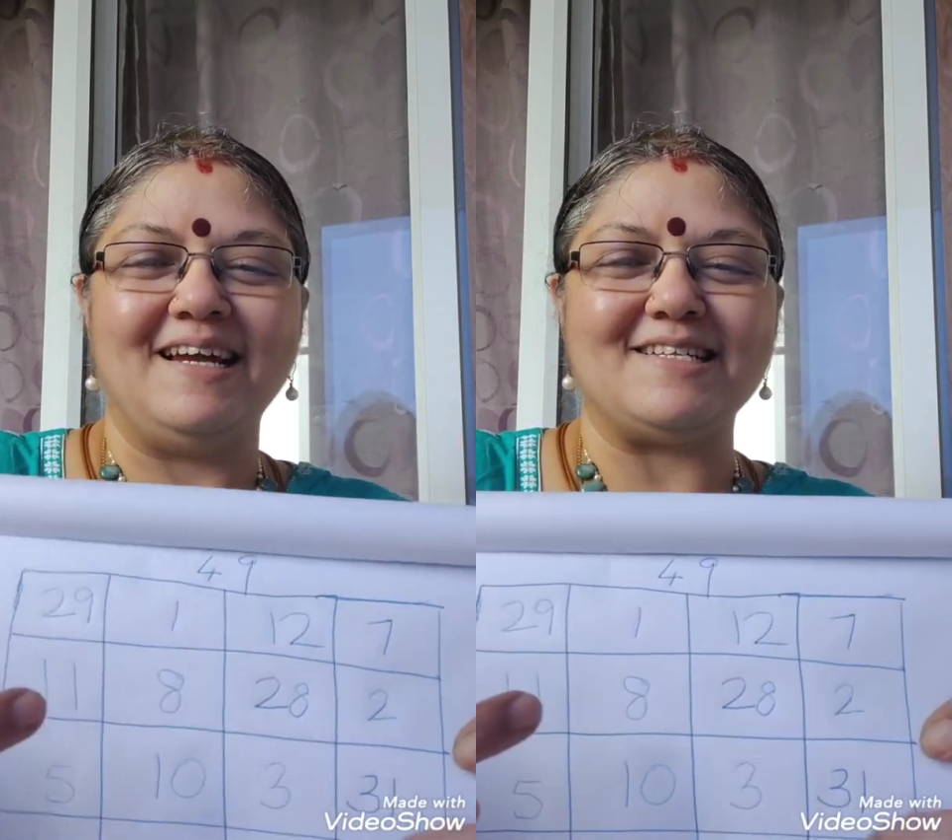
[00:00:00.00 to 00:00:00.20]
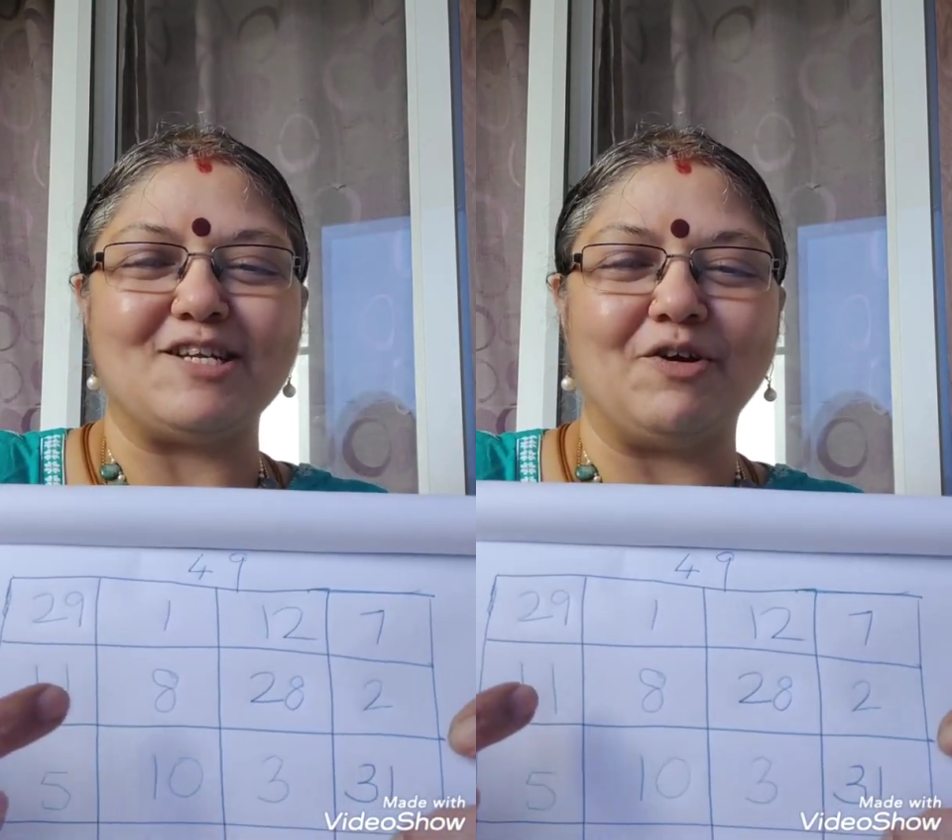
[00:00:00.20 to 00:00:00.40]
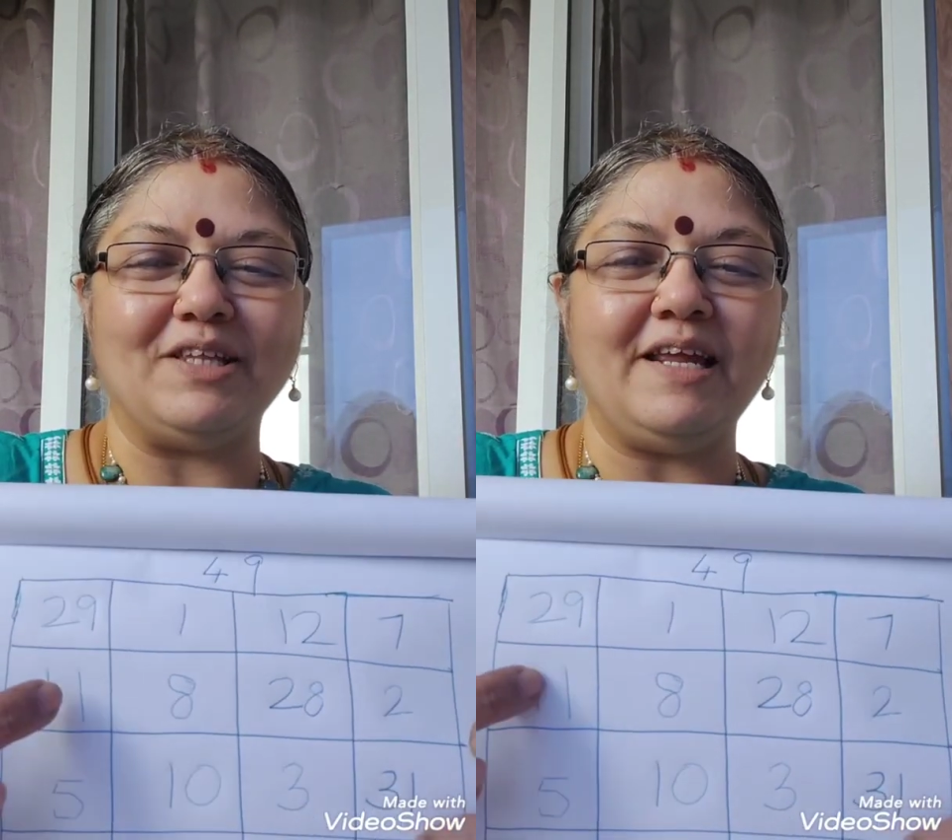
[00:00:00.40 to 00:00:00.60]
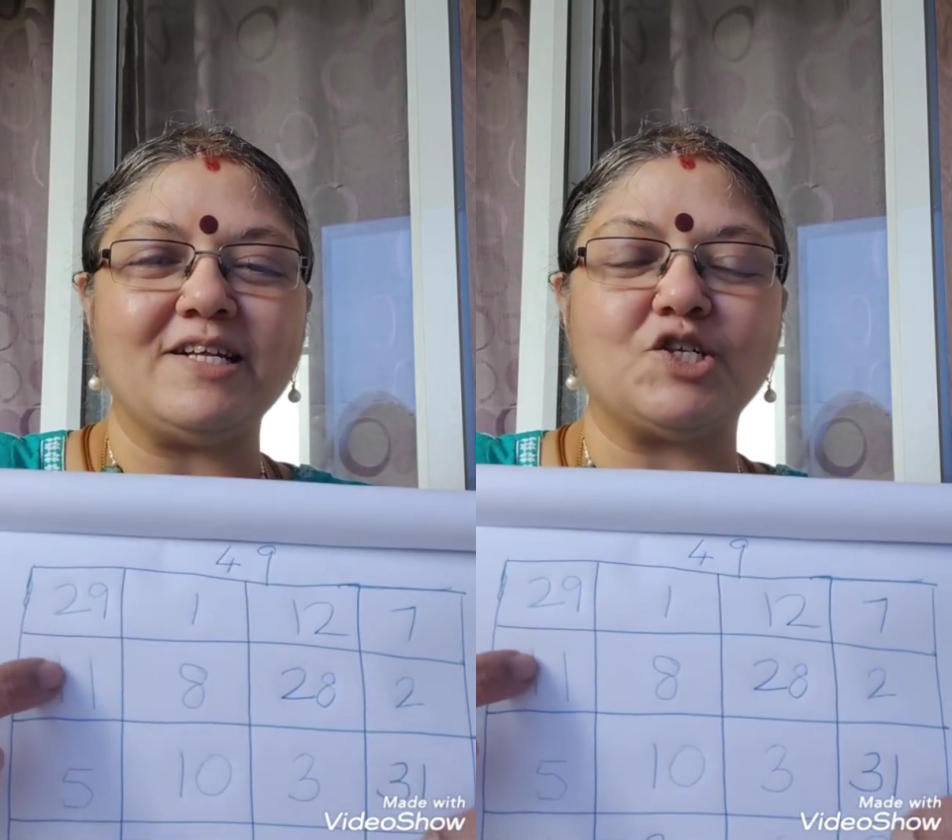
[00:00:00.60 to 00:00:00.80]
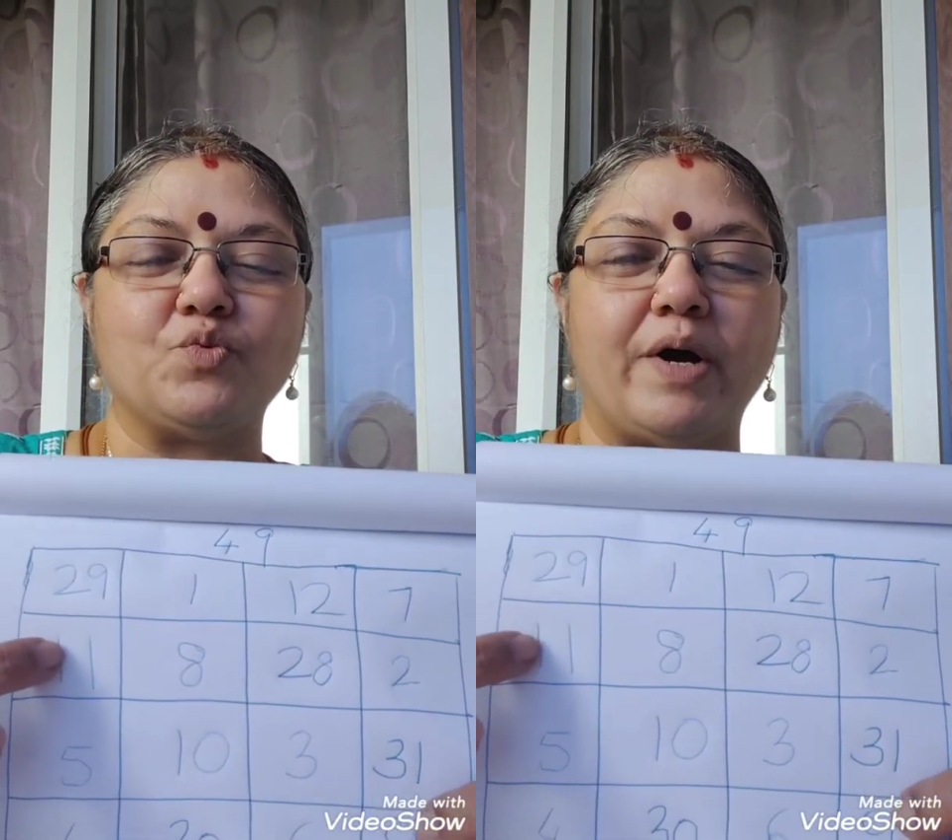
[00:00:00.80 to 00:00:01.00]
Let's look at the
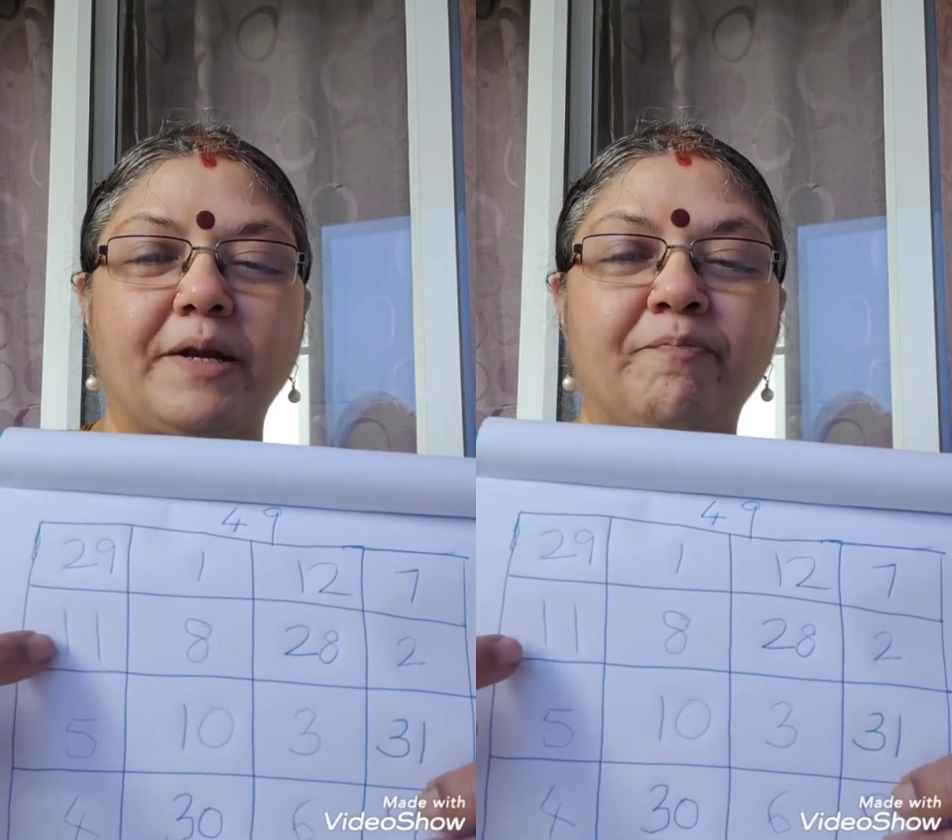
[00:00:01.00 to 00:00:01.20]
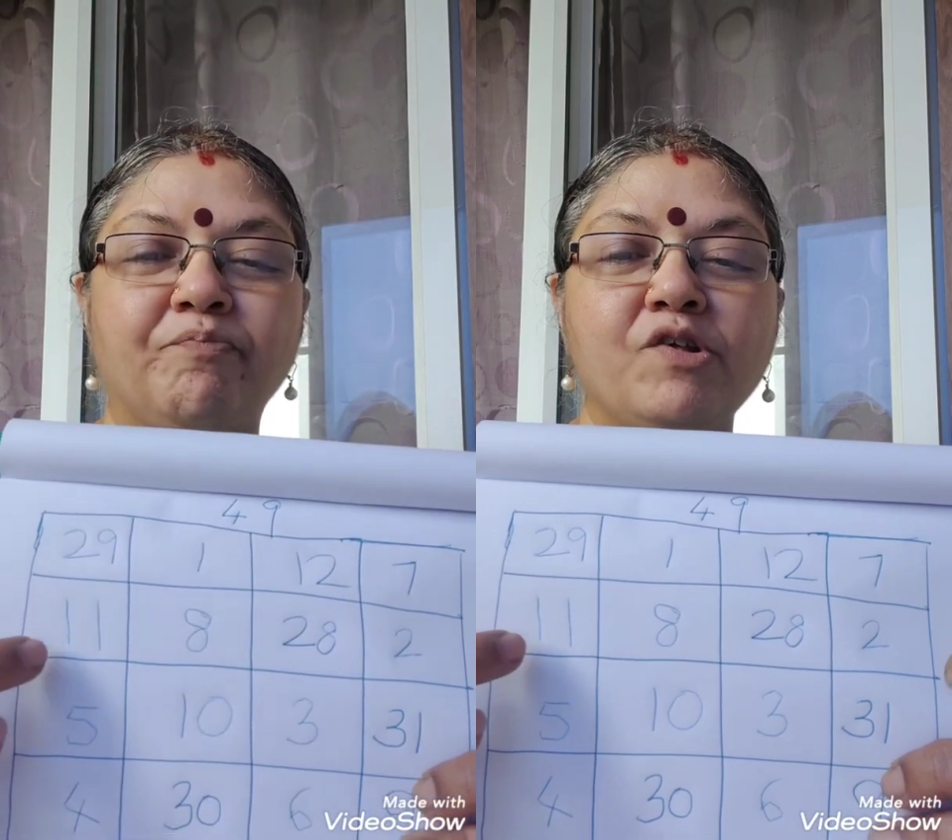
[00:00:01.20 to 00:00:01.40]
next one.